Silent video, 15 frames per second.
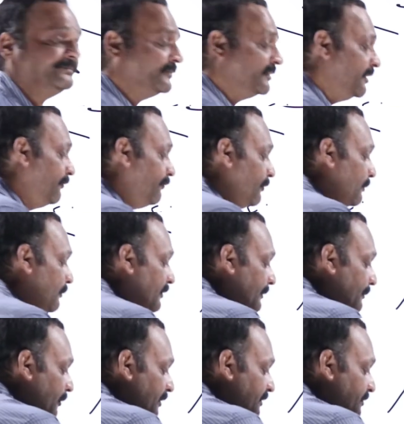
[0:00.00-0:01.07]
If you put a
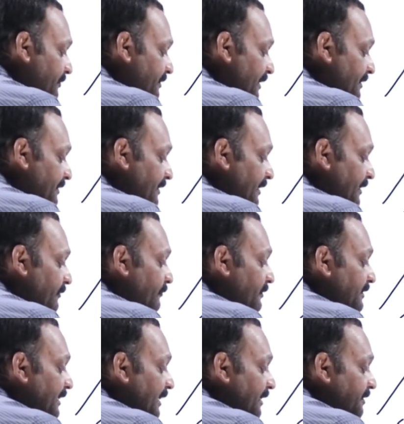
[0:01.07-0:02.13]
positive charge here, in which
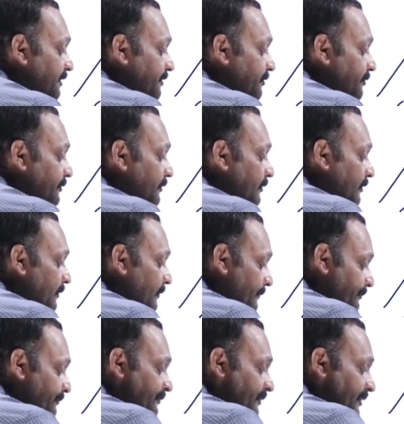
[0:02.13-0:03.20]
direction you should go,
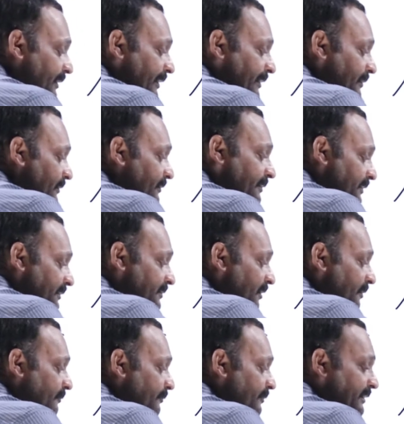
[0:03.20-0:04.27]
right,
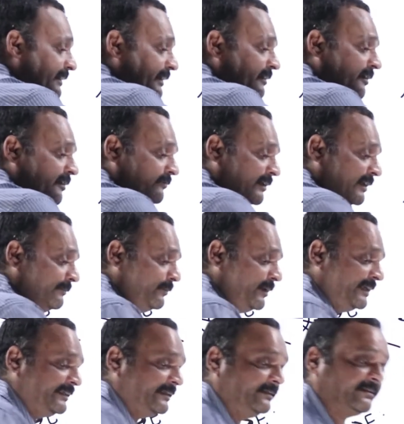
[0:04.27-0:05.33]
it cannot, one
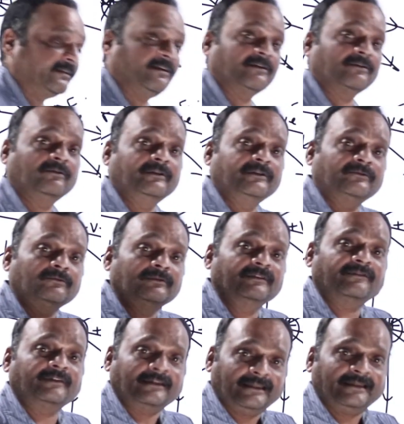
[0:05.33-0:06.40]
particle cannot go in two
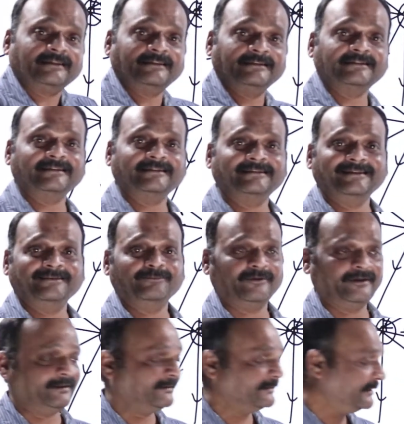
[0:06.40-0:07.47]
different directions at the same
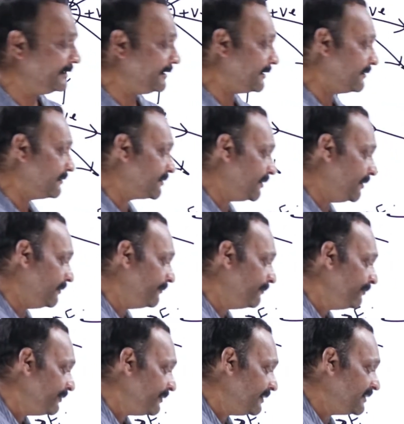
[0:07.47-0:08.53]
point, isn't it? So
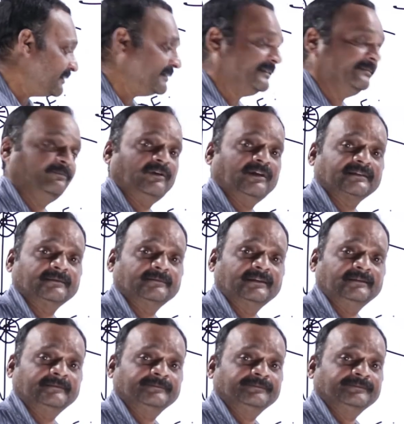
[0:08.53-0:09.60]
this is
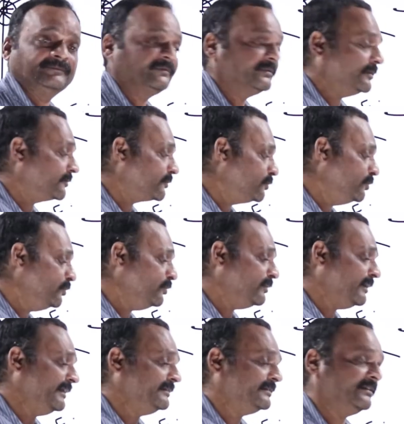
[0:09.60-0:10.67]
impossible. So two
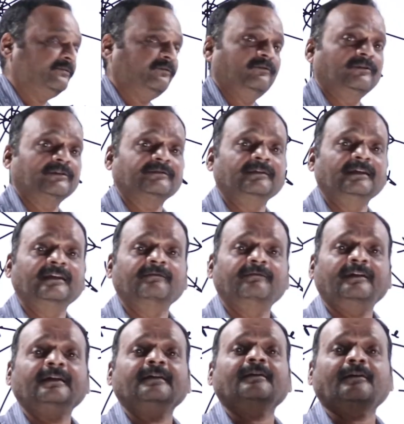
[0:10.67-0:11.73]
lines of force will
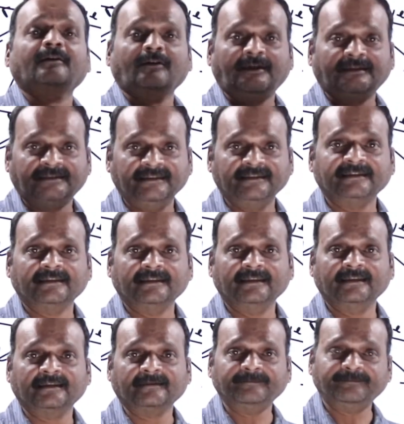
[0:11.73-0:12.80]
never cross each
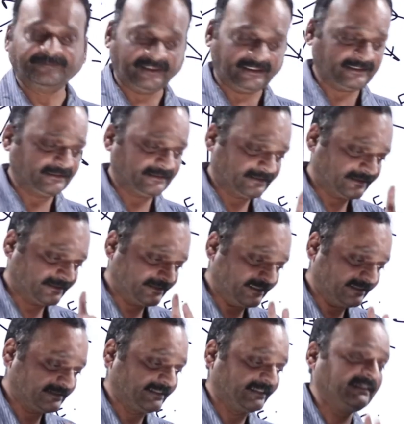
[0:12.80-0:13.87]
other. That is the
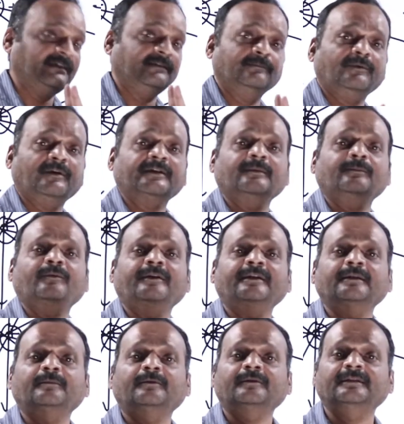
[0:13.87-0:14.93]
second important point
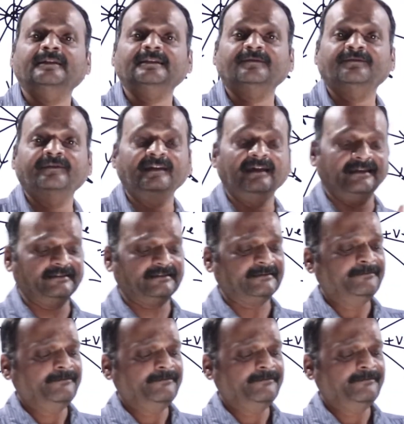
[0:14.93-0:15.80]
about this field lines.